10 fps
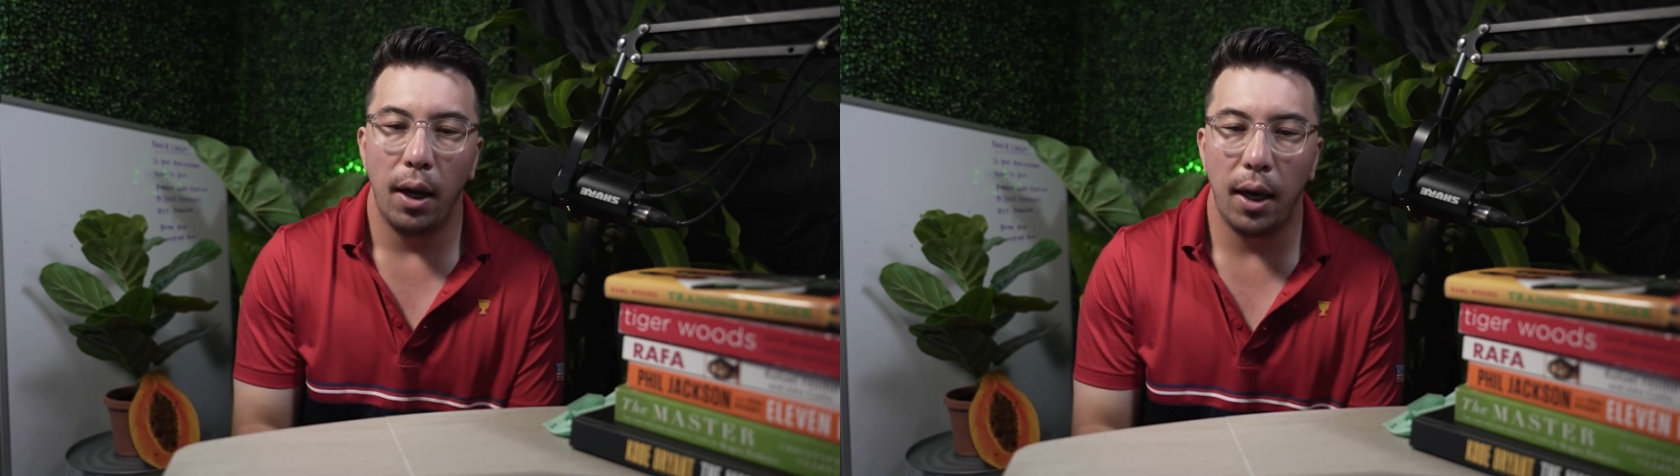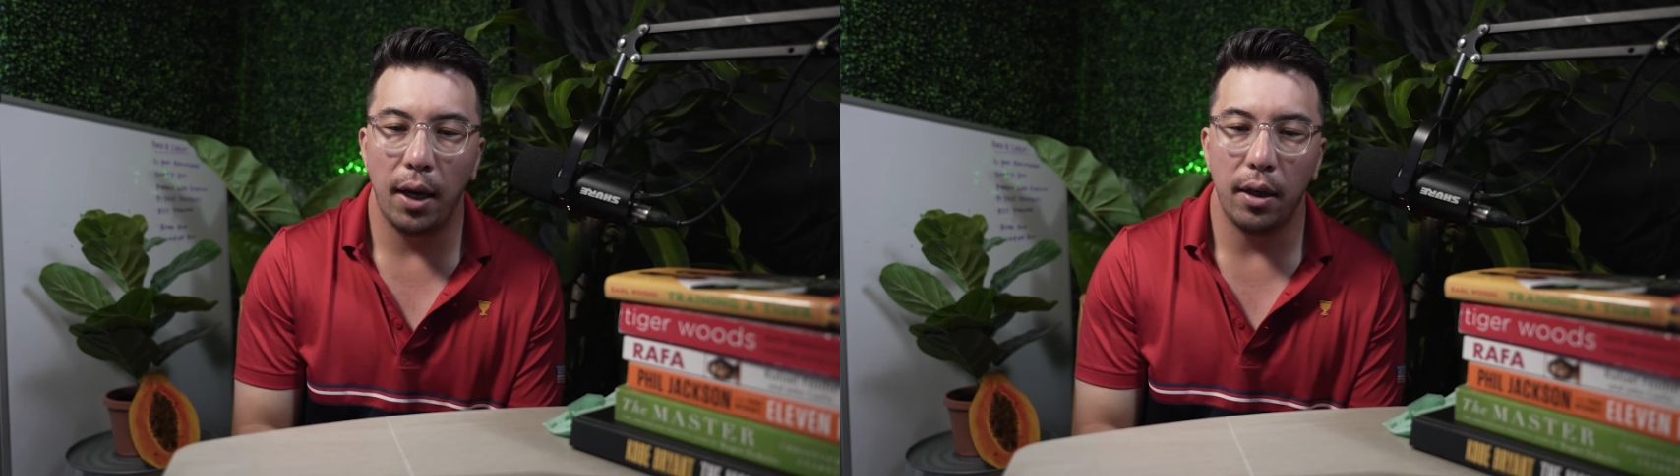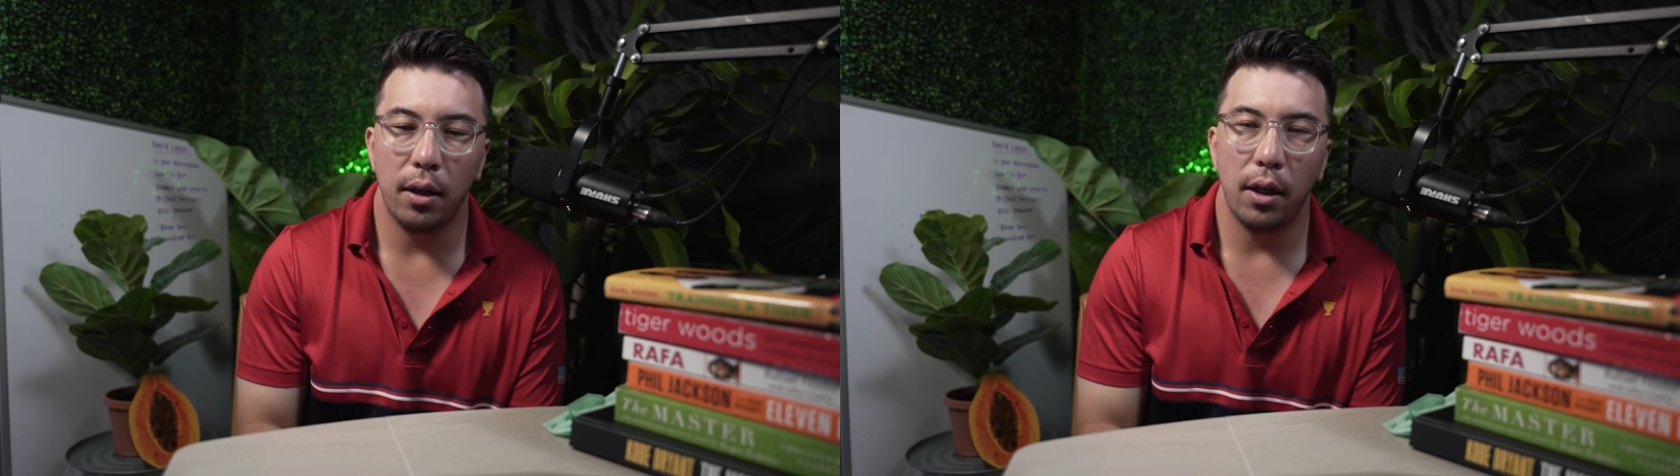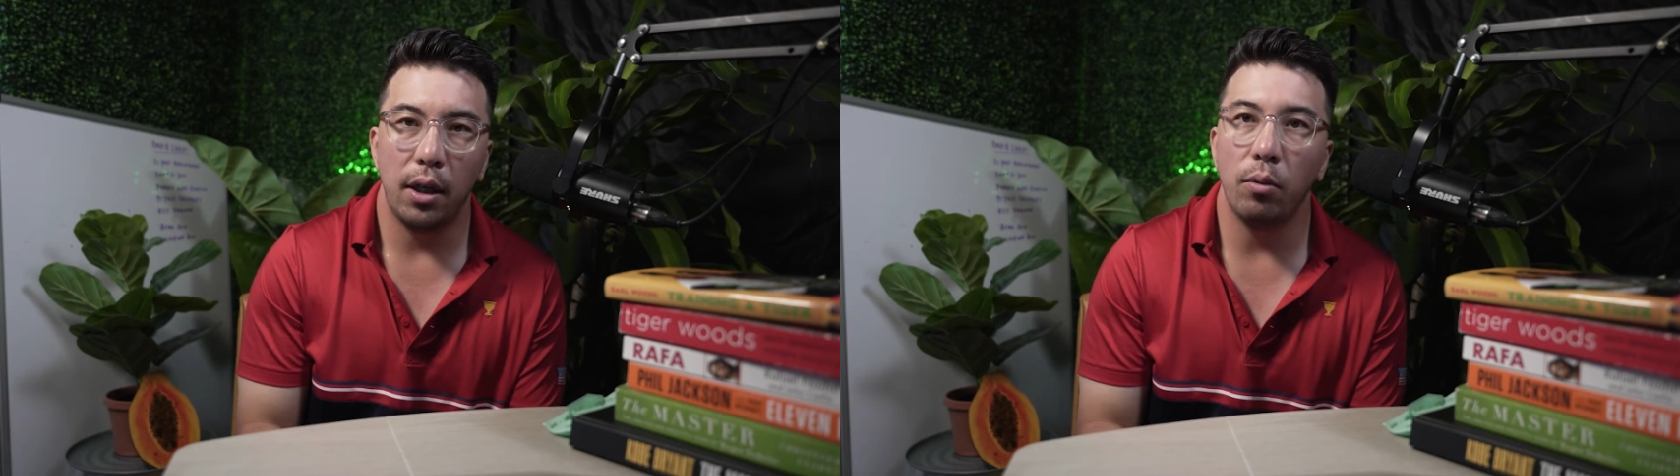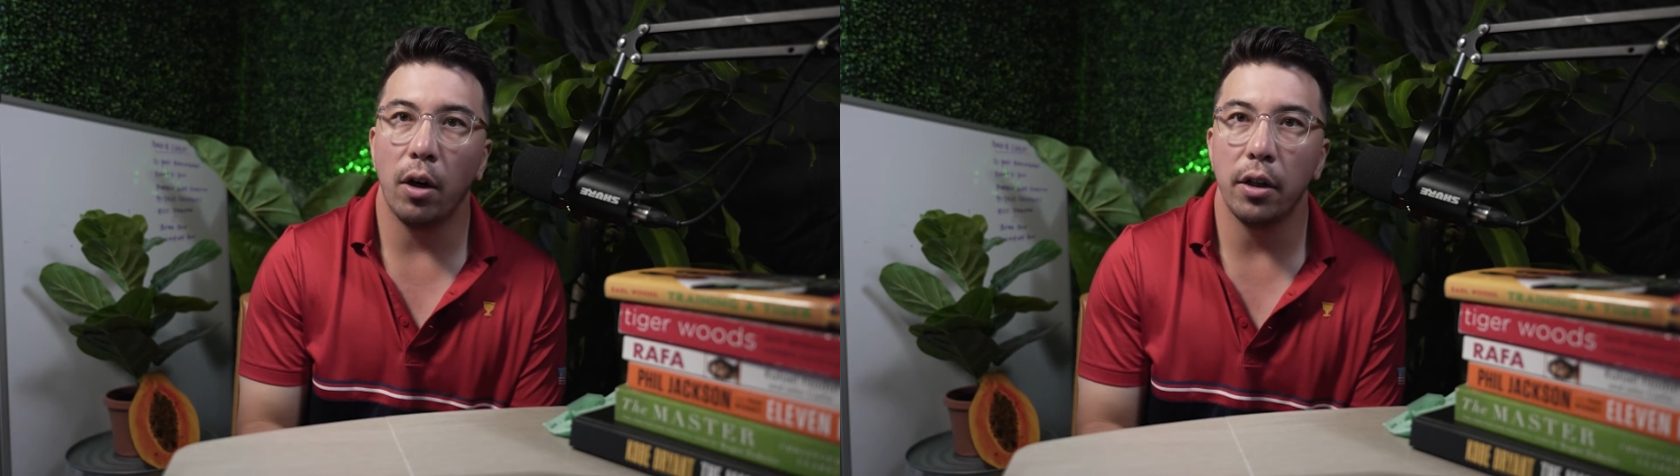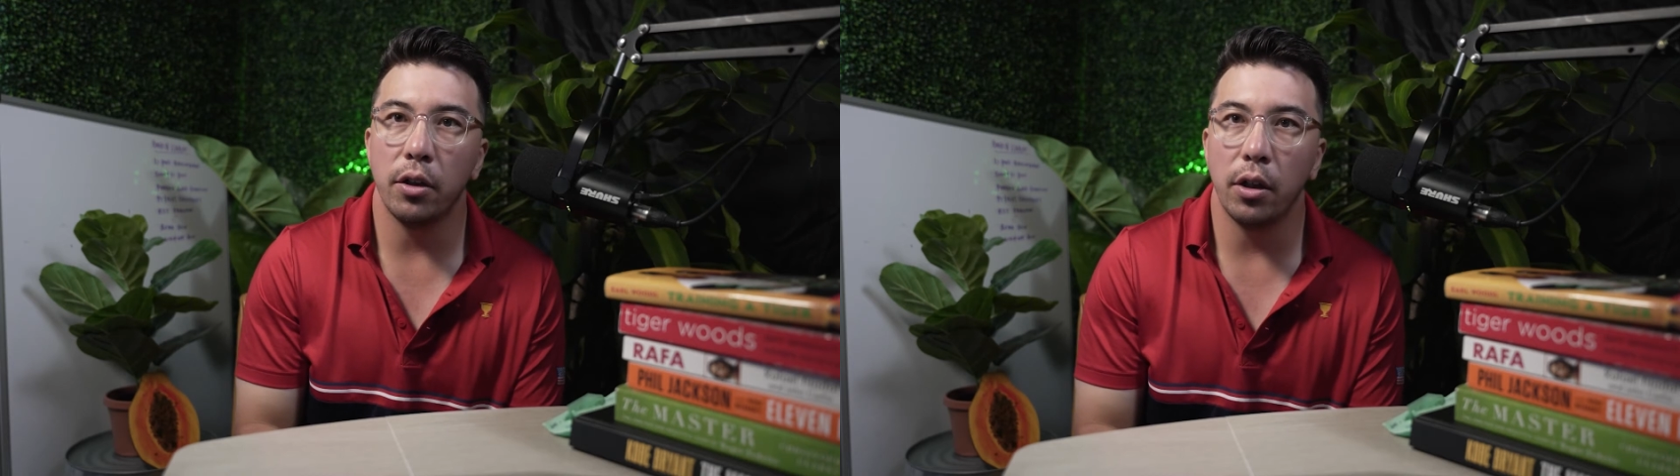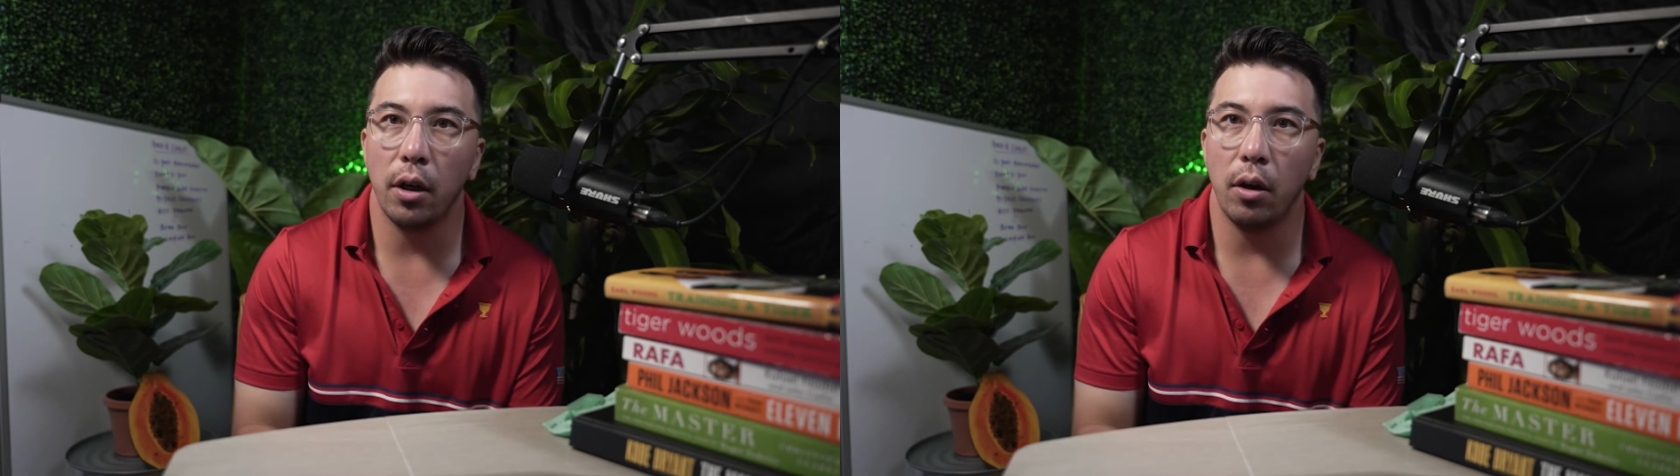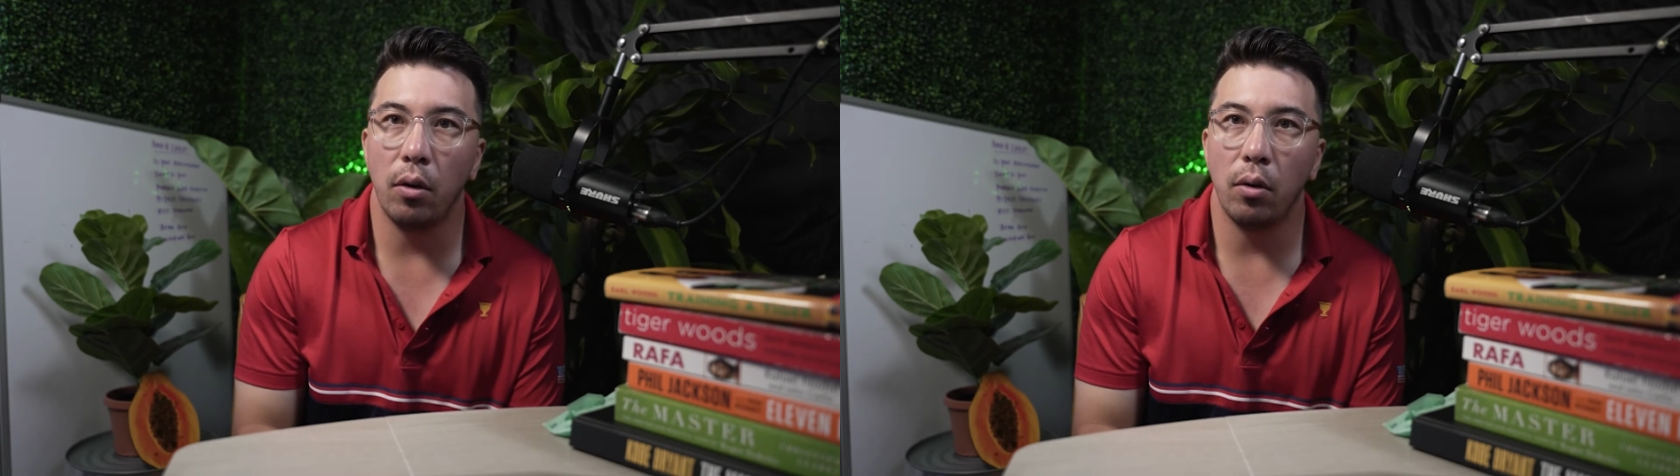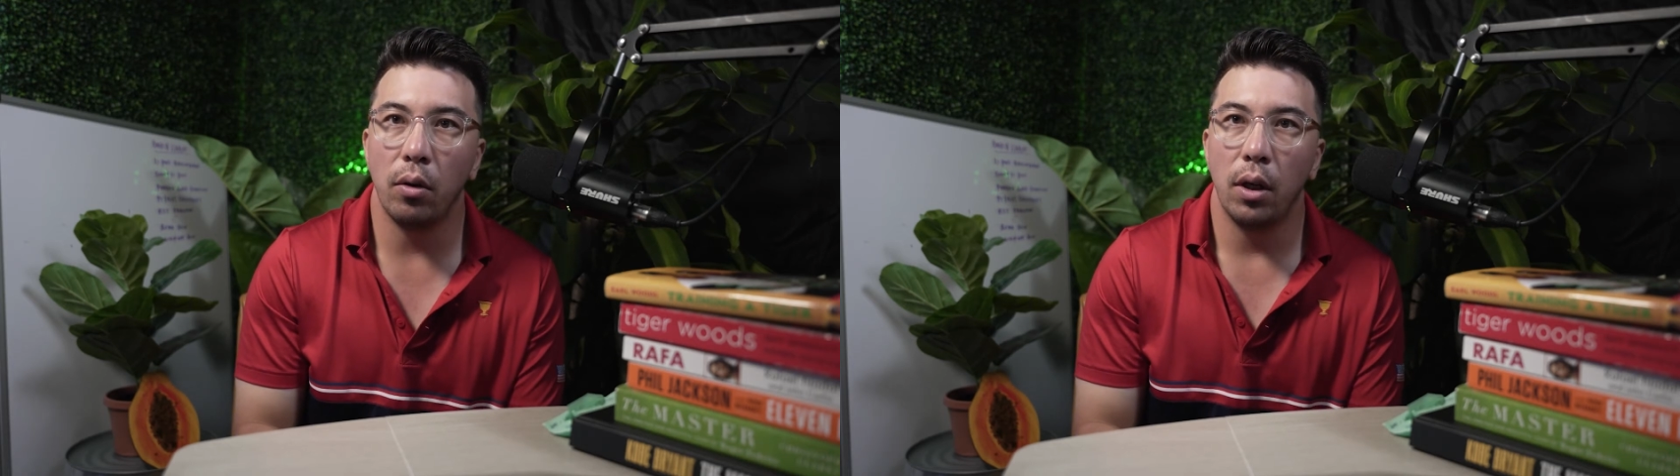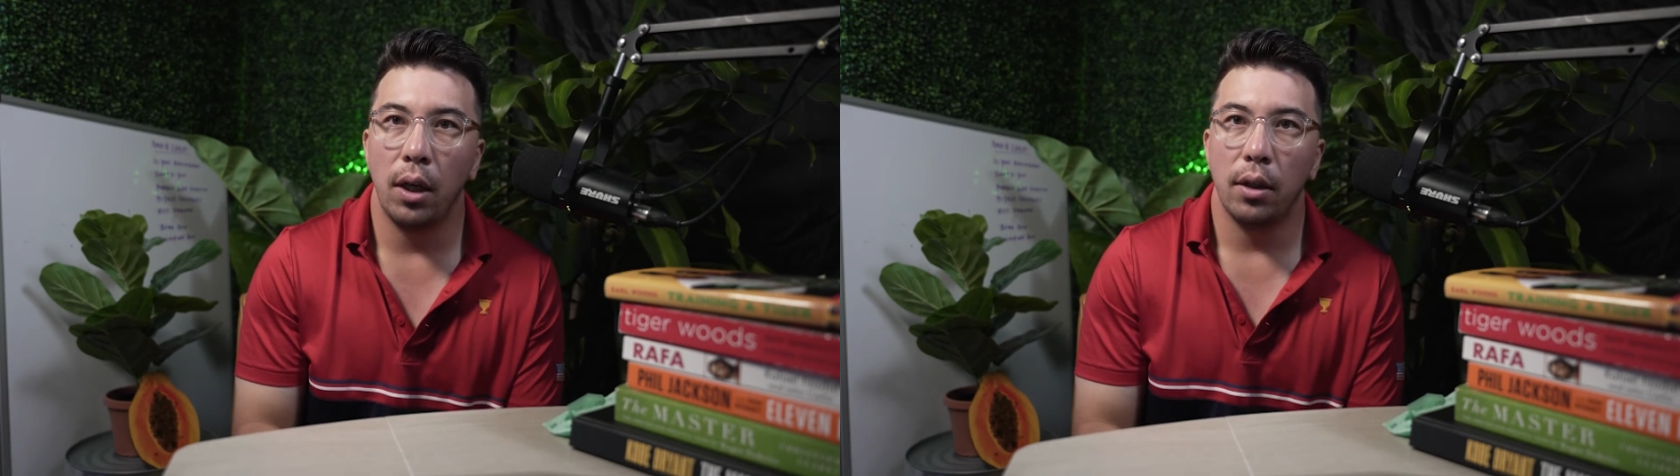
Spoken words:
And he wanted to go